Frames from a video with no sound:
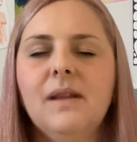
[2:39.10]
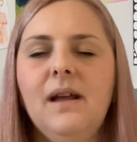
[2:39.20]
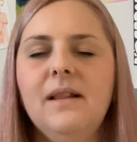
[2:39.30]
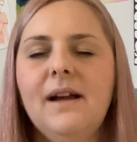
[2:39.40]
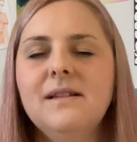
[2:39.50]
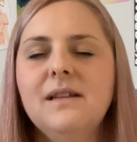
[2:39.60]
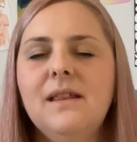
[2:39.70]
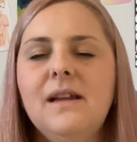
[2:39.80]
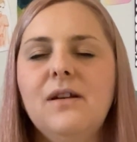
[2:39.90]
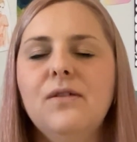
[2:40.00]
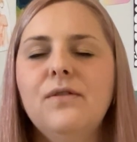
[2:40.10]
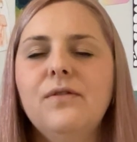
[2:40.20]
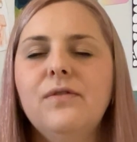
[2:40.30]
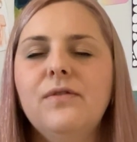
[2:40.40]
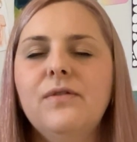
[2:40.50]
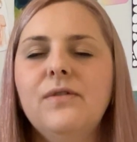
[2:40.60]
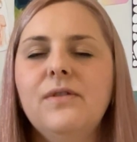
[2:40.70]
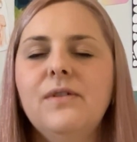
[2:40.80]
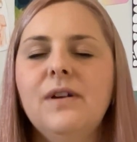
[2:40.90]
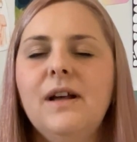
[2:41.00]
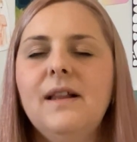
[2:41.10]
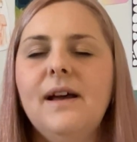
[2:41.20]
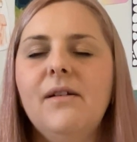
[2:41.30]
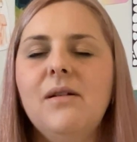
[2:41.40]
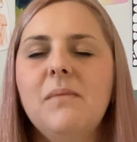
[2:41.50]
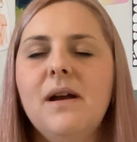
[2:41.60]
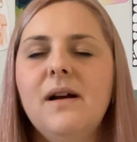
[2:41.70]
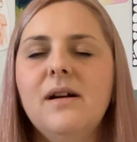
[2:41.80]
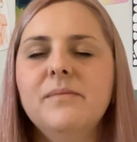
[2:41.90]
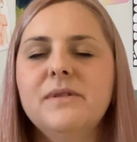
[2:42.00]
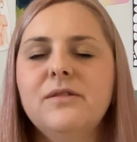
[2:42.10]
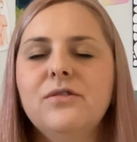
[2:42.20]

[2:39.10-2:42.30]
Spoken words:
I like to think of allowing my arms